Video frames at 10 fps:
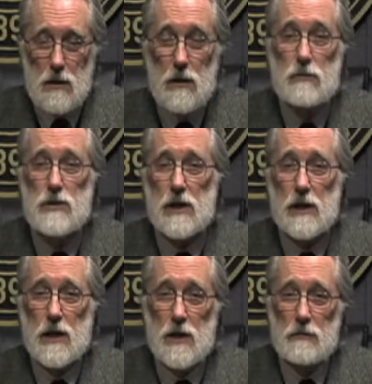
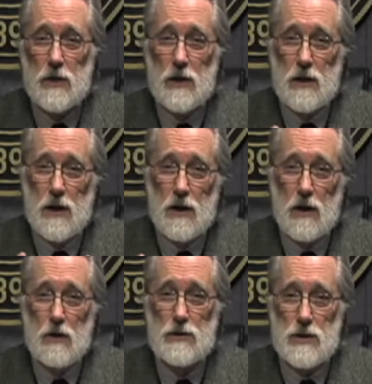interestingly enough, in
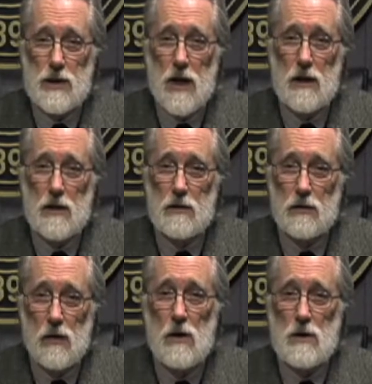our society,
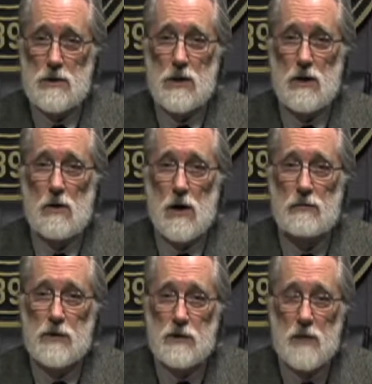laws can
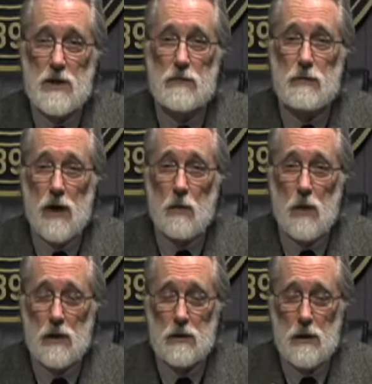often specify
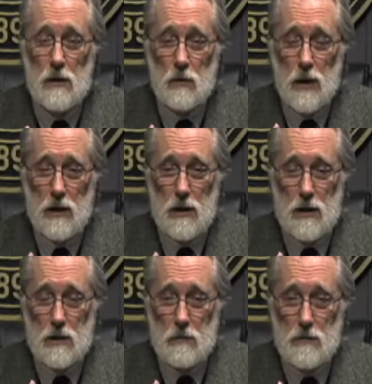what
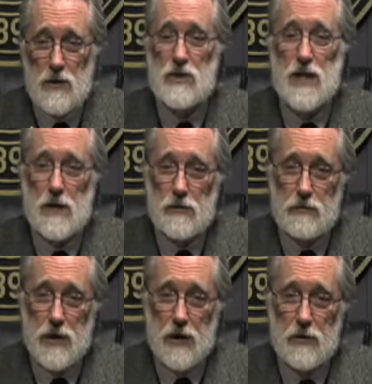the standard
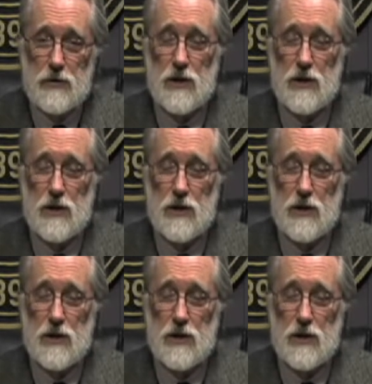of care is.